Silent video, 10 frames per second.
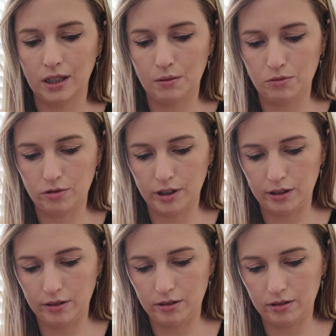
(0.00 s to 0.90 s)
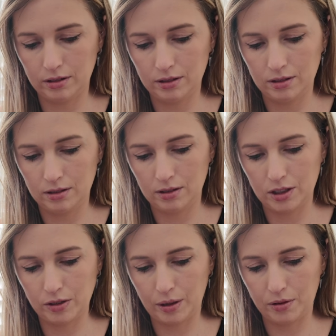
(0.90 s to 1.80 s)
embroider it on.
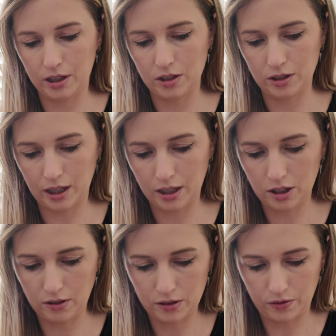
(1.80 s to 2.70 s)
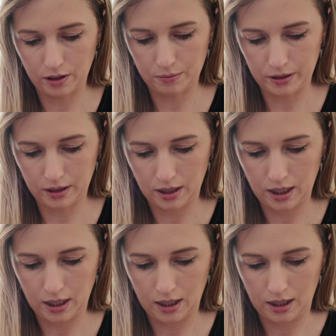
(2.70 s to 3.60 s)
So I'm going to do that. You can use felt, but
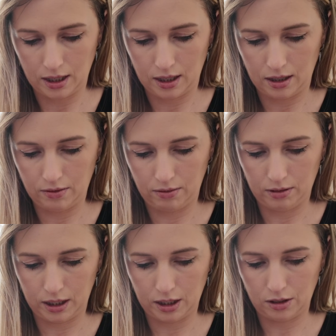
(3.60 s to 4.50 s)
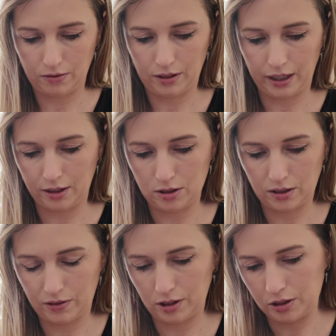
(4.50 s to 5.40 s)
I really don't feel like
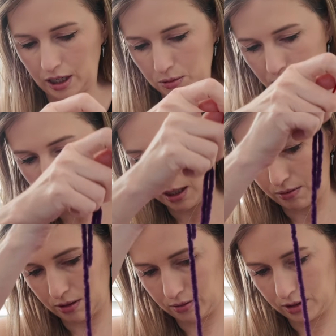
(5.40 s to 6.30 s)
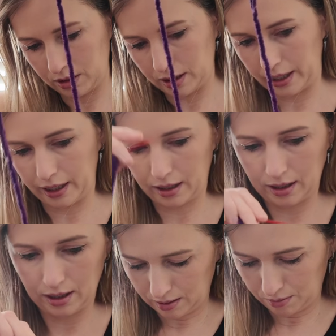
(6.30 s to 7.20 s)
using felt. So I just want to see what it will look
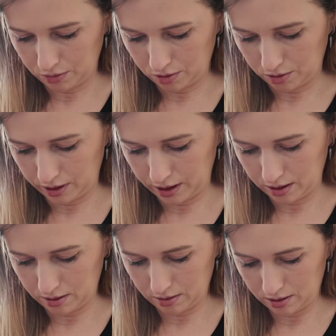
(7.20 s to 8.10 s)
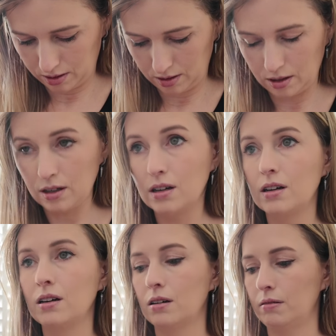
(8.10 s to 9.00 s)
like embroidered on.
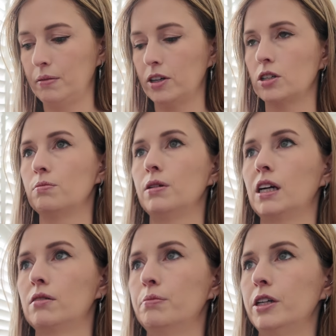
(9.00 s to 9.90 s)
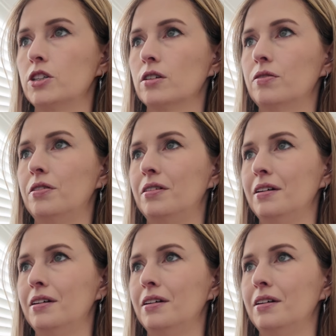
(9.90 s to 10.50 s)
Maybe I should bring up a picture of